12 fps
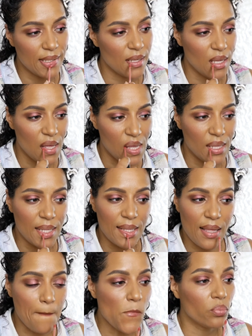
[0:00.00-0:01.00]
Yeah, I would say
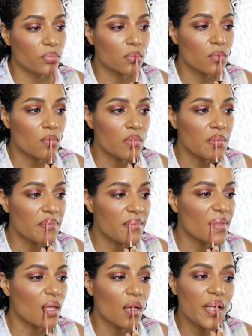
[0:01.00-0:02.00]
it's a brownie
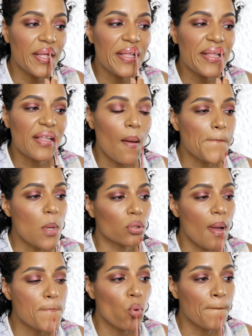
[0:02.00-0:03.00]
pinky tone.
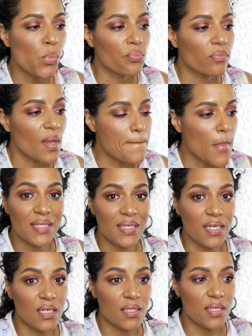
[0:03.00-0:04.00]
And it's more pigmented
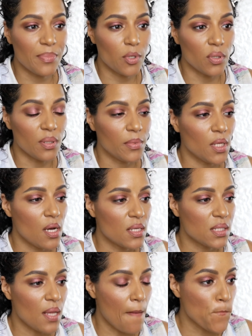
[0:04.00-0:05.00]
than a typical lip
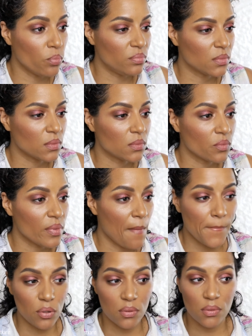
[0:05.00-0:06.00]
gloss.
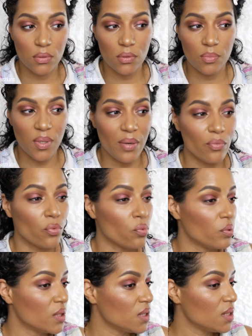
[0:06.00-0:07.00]
Ooh, but I'm
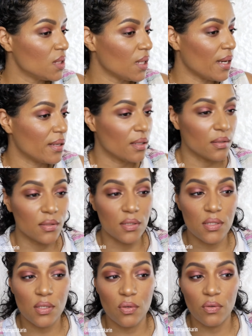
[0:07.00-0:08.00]
really liking
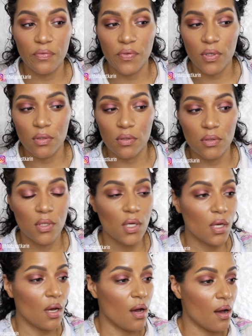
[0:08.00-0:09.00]
this whole feel.
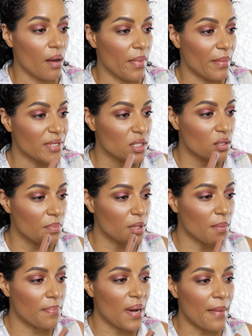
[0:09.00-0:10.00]
I'm just gonna put
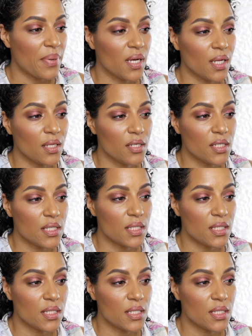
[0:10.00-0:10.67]
a pop of color in the